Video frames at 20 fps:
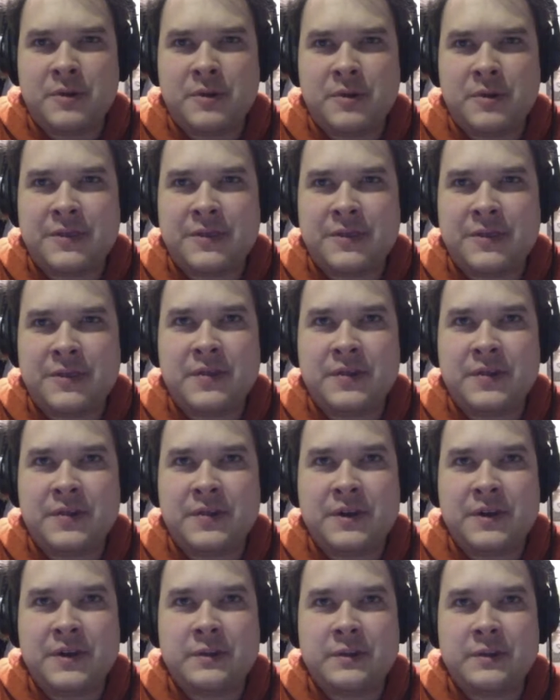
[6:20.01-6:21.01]
I thought that
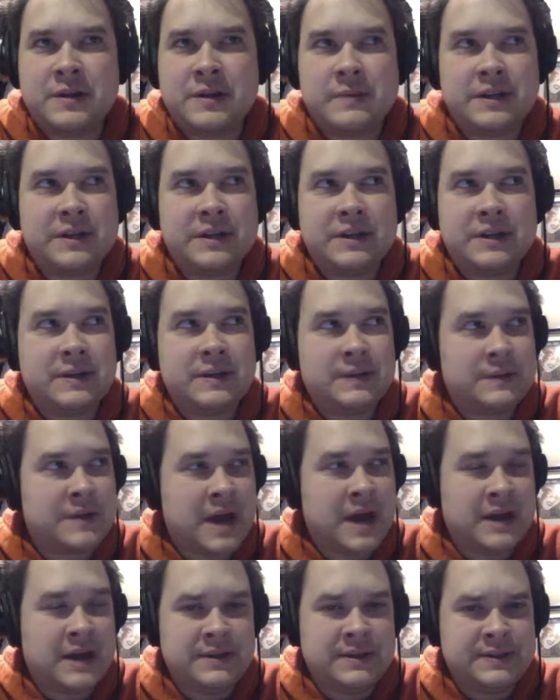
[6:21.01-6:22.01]
he was going to be
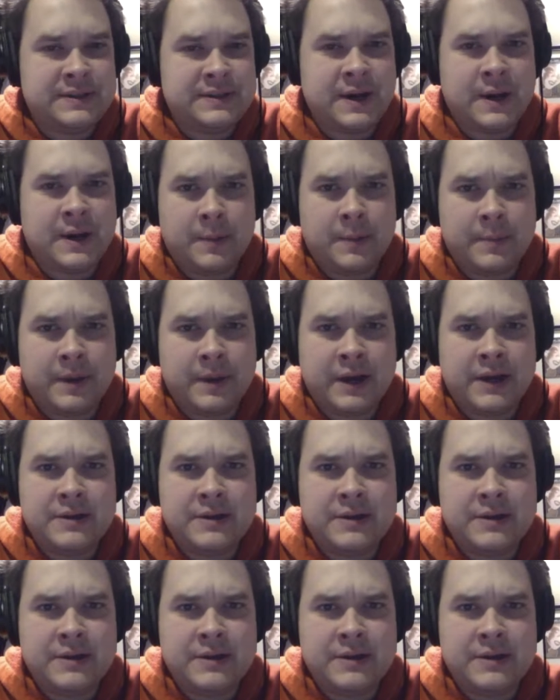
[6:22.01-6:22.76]
kind of dull, but